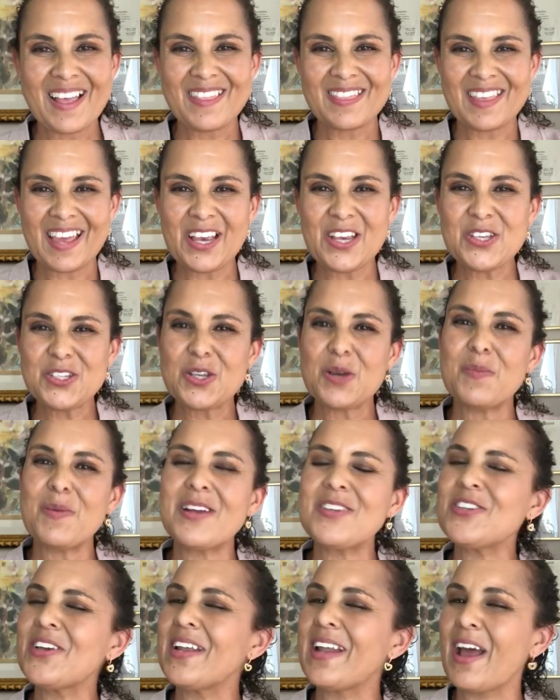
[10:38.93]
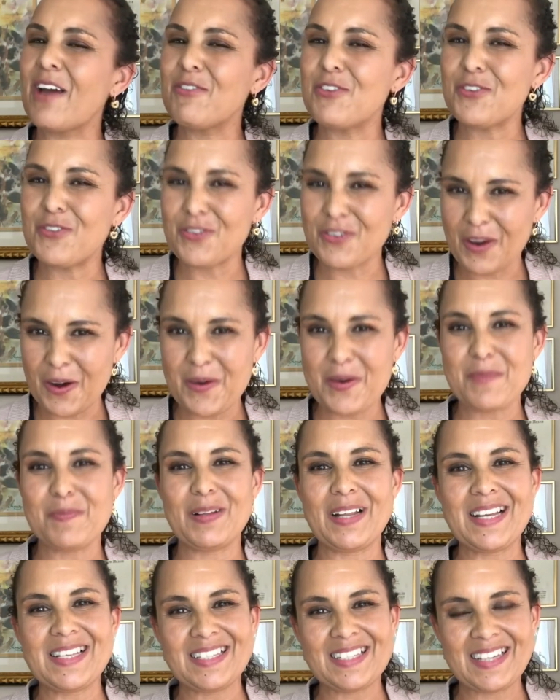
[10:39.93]
Thank you so much and have a very
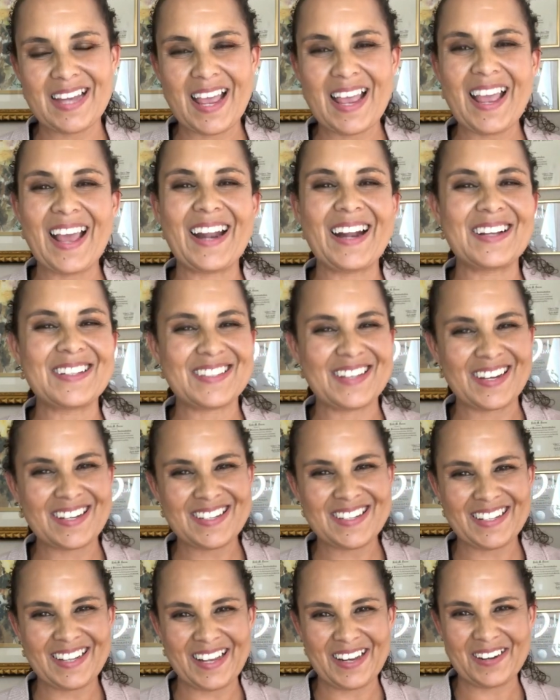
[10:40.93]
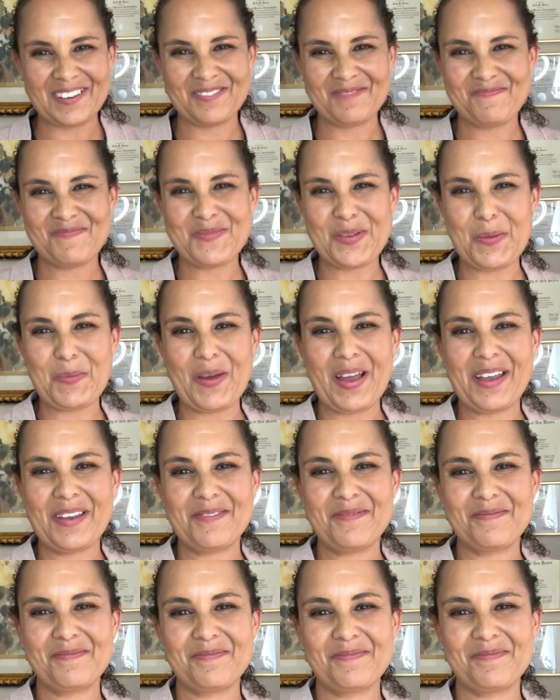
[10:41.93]
blessed day, and I'll talk to you later. Bye-bye.